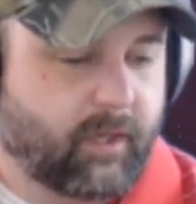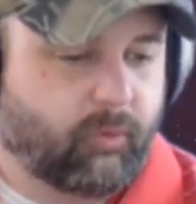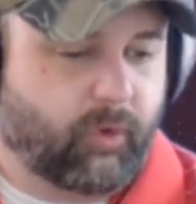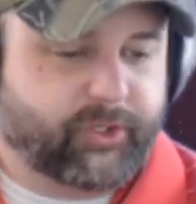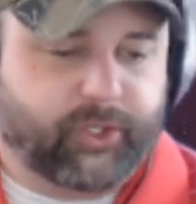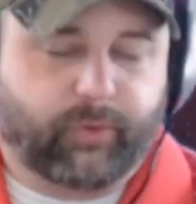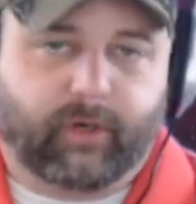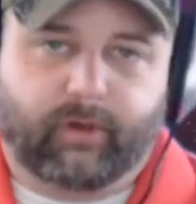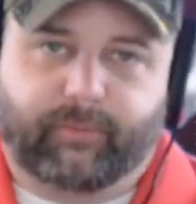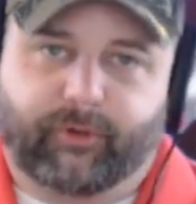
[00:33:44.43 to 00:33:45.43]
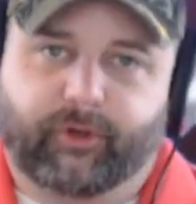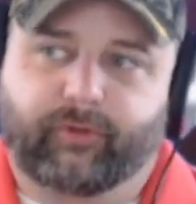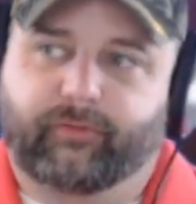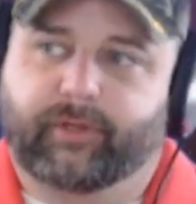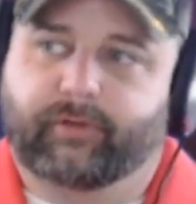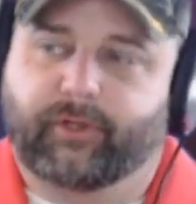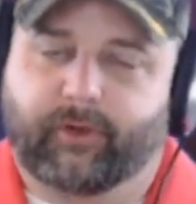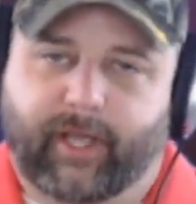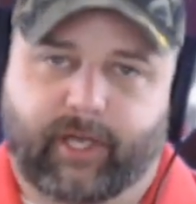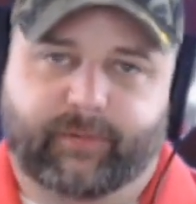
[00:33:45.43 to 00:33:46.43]
Once you are approved
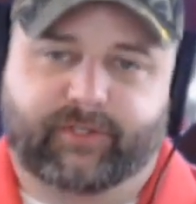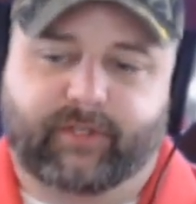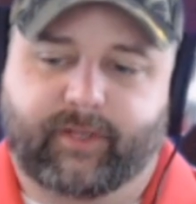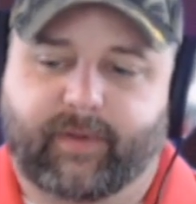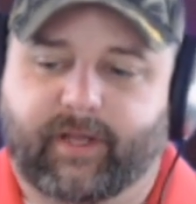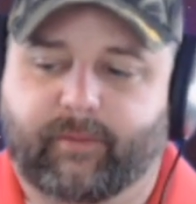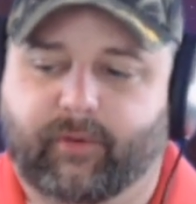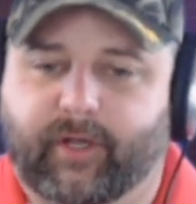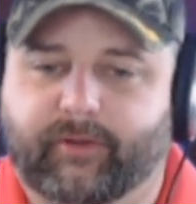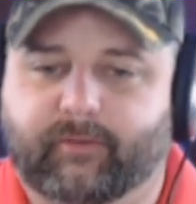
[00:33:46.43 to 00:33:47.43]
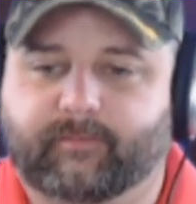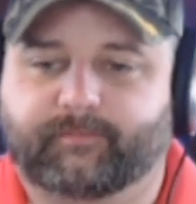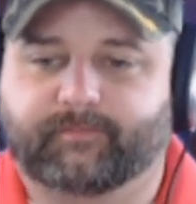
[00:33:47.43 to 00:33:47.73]
unanimously by the brethren,